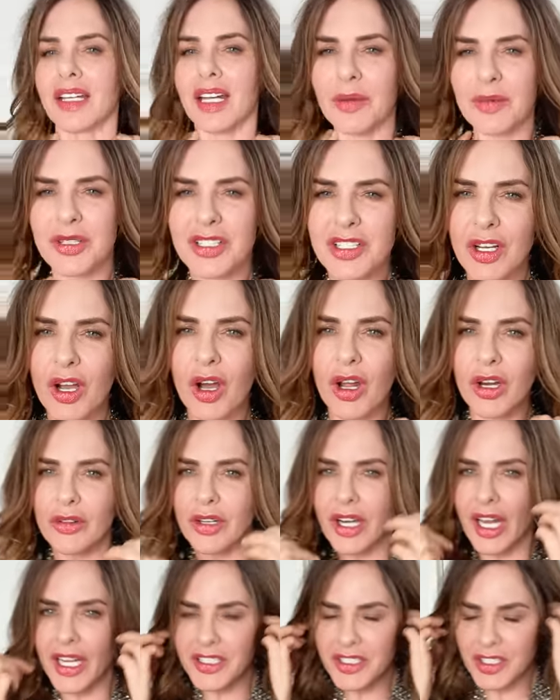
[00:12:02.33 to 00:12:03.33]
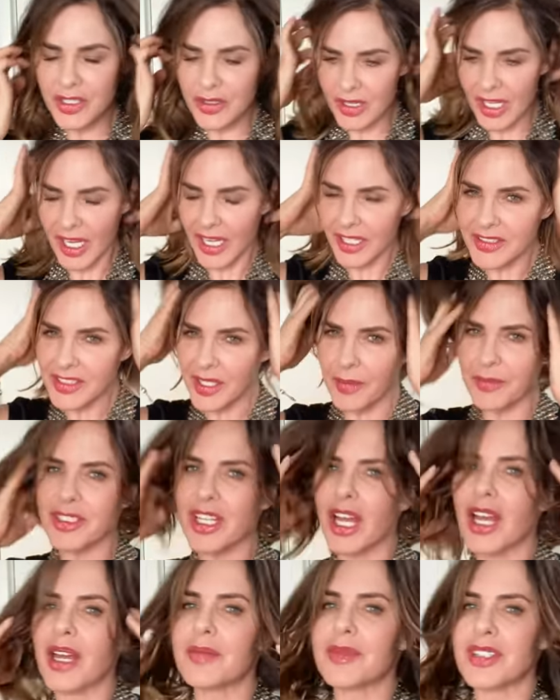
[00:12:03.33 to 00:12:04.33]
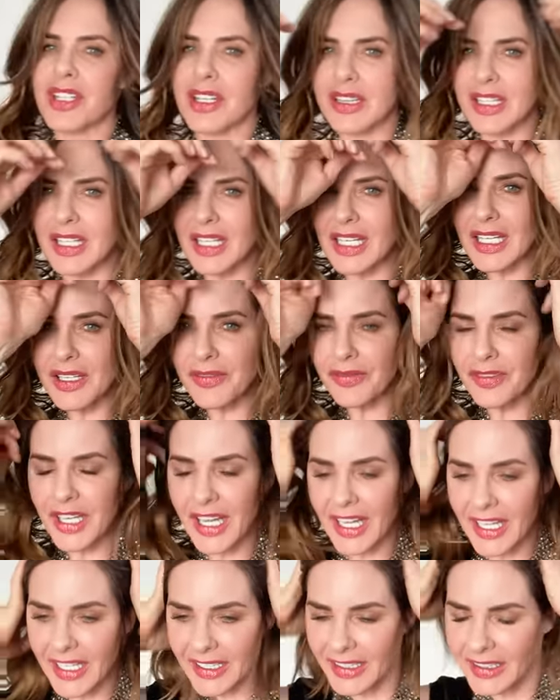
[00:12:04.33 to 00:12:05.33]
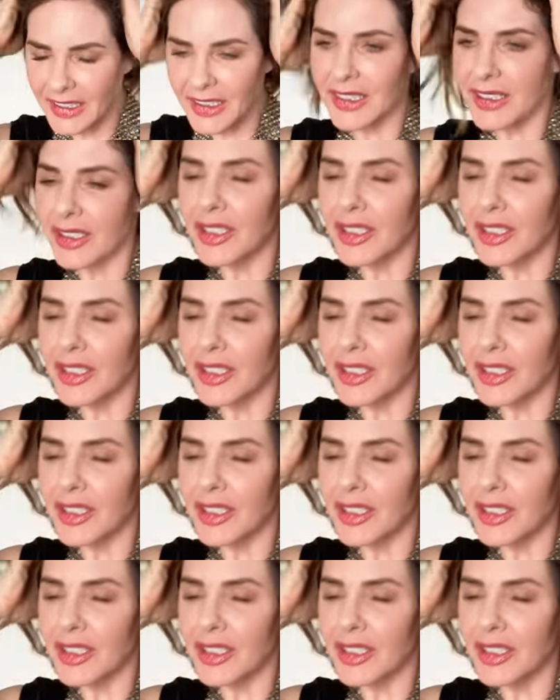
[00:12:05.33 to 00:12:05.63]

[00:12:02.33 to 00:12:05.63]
it was a collar. And I do that sometimes in the evening.